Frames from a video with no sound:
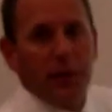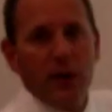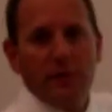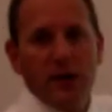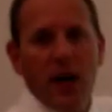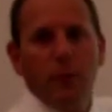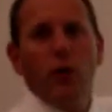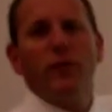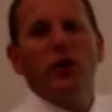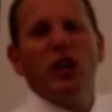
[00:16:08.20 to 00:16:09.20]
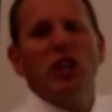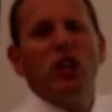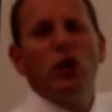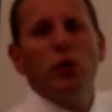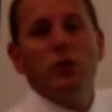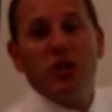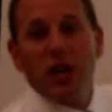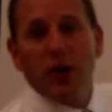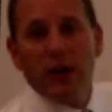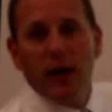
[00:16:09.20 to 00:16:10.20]
period of time over a huge
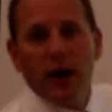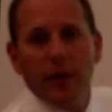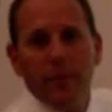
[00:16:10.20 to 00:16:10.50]
area.